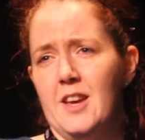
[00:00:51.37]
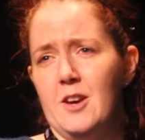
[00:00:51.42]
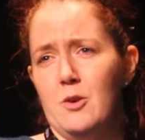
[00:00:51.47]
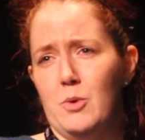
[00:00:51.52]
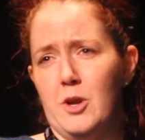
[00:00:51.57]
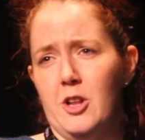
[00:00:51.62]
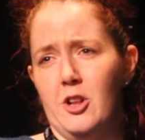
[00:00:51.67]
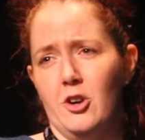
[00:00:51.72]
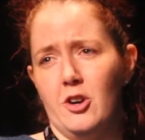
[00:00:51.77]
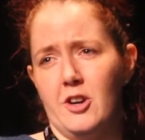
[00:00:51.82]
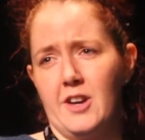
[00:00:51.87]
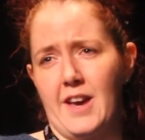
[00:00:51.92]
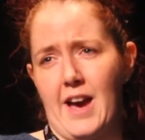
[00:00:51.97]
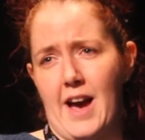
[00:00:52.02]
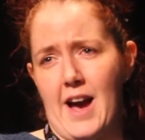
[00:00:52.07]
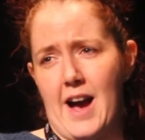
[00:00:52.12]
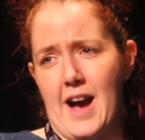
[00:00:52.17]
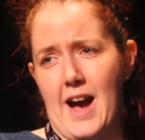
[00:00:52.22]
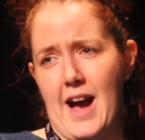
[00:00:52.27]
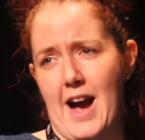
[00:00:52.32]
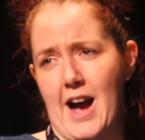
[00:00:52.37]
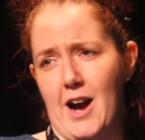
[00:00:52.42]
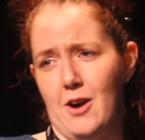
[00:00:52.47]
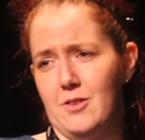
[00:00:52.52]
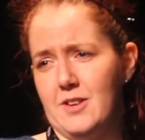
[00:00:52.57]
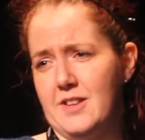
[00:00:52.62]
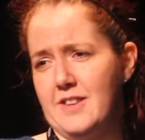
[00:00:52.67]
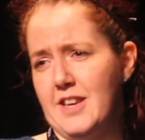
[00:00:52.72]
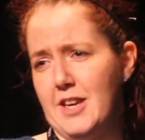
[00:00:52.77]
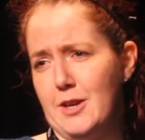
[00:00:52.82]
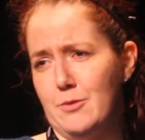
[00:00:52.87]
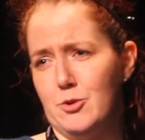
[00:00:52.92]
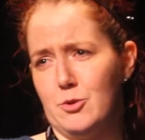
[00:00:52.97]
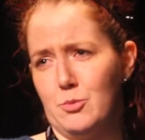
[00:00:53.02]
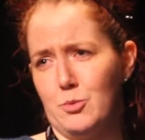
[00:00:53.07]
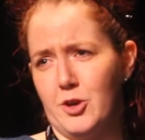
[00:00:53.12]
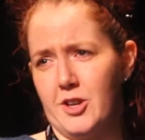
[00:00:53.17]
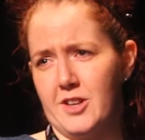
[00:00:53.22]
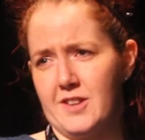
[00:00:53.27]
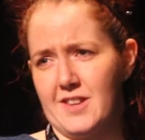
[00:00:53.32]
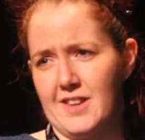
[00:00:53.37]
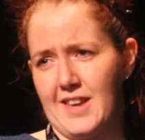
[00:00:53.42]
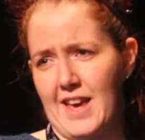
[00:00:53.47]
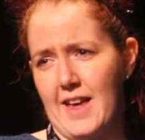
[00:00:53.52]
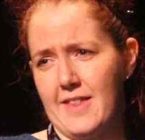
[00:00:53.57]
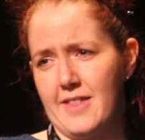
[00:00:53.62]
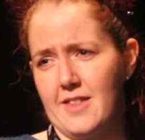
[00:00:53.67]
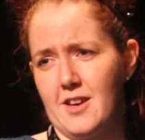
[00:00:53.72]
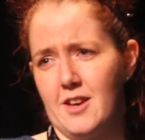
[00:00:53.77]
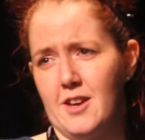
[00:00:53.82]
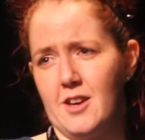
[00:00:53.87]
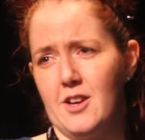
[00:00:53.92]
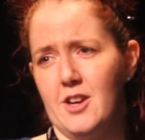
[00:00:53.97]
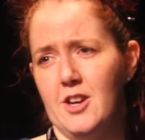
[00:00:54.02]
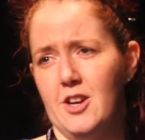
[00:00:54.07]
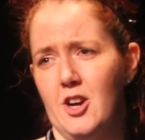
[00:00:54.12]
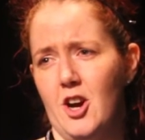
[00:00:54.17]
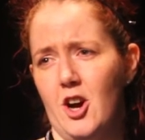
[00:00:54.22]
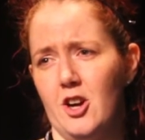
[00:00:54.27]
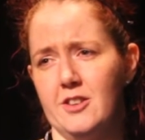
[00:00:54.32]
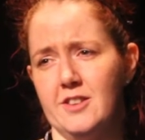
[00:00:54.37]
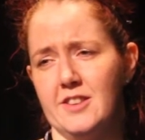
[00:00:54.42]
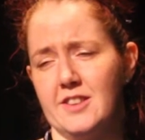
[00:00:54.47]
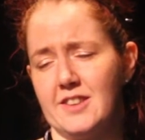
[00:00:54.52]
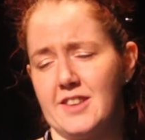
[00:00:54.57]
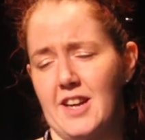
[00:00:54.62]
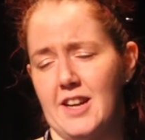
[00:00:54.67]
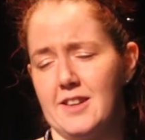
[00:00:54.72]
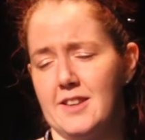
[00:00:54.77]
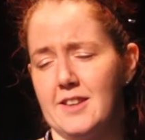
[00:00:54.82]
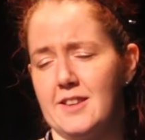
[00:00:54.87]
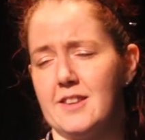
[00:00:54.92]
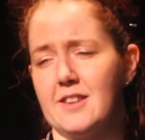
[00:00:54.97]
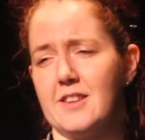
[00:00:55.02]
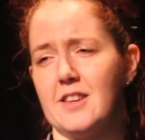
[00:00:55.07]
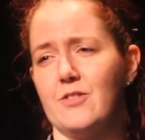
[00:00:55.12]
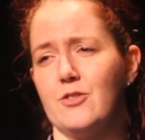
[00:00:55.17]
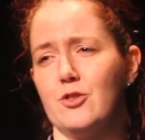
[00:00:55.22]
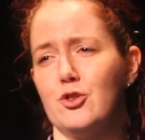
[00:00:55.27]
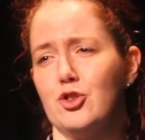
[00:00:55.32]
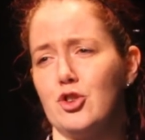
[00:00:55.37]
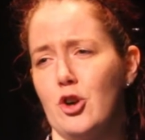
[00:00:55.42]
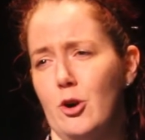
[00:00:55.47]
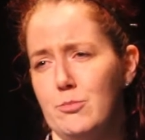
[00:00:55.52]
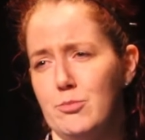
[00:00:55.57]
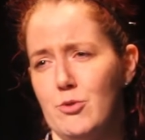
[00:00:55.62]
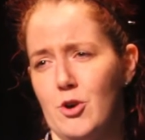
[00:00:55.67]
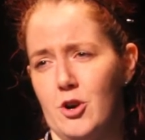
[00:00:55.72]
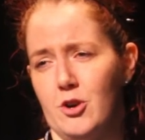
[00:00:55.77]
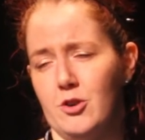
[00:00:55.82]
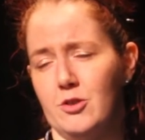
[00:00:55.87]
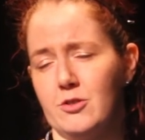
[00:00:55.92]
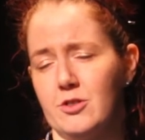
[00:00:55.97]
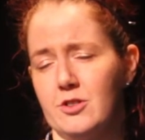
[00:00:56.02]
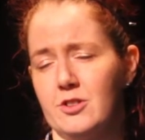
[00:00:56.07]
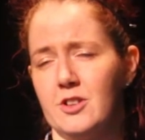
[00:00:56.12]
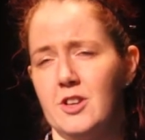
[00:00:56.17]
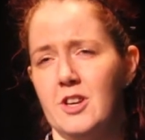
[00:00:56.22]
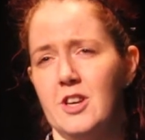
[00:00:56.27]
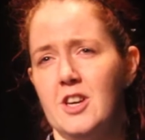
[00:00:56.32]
We look at how a team would work together, understanding the different job roles.